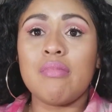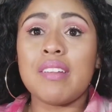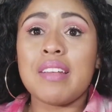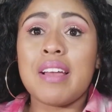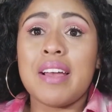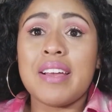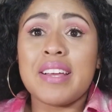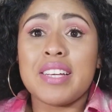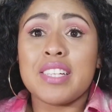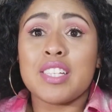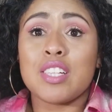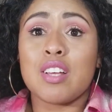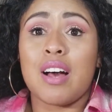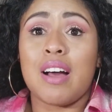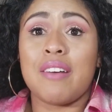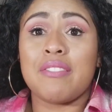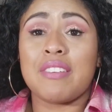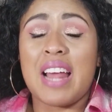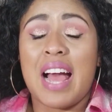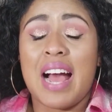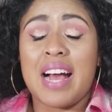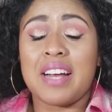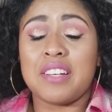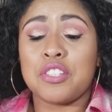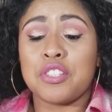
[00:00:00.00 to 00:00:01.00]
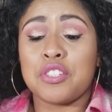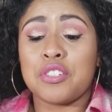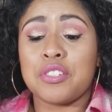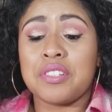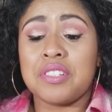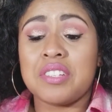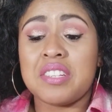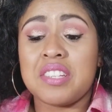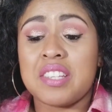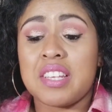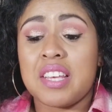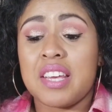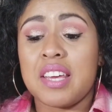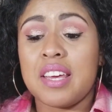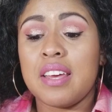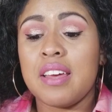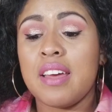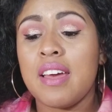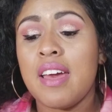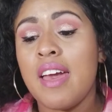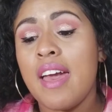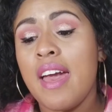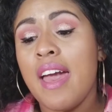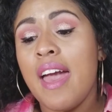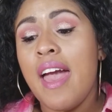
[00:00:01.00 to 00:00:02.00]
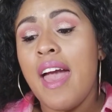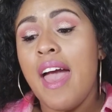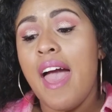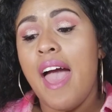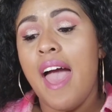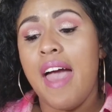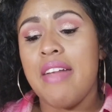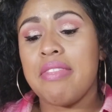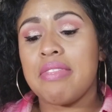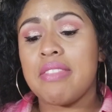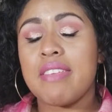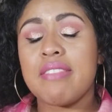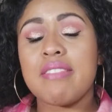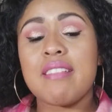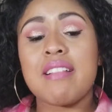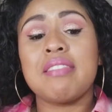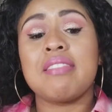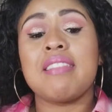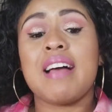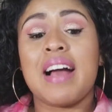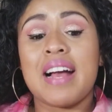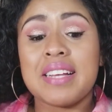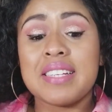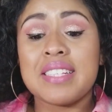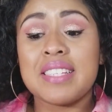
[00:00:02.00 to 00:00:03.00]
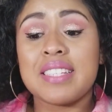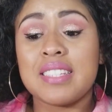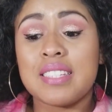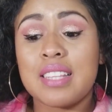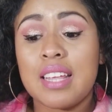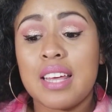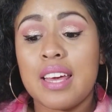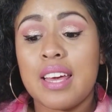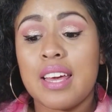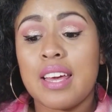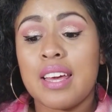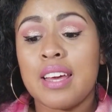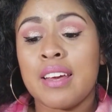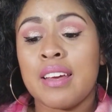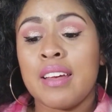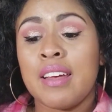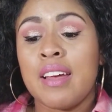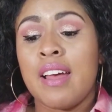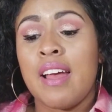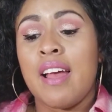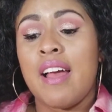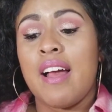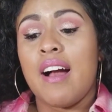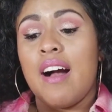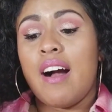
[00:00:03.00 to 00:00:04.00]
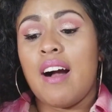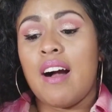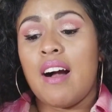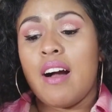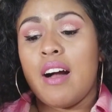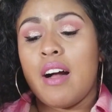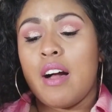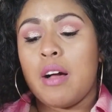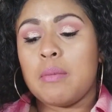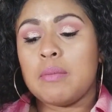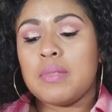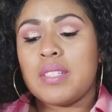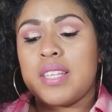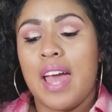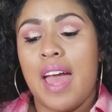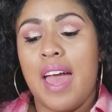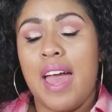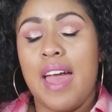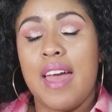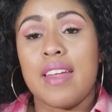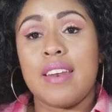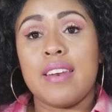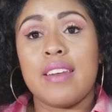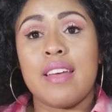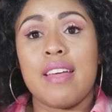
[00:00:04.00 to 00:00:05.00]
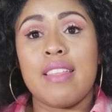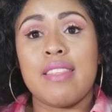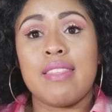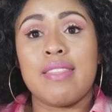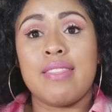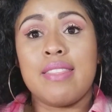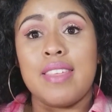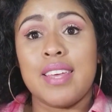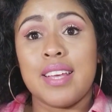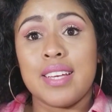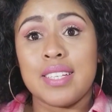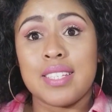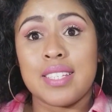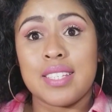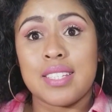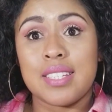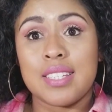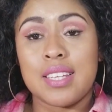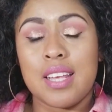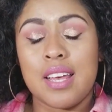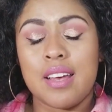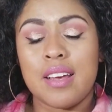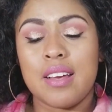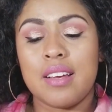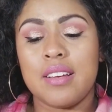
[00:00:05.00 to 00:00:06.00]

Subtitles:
I guess I'll have to ask her and see. And then the last thing to end this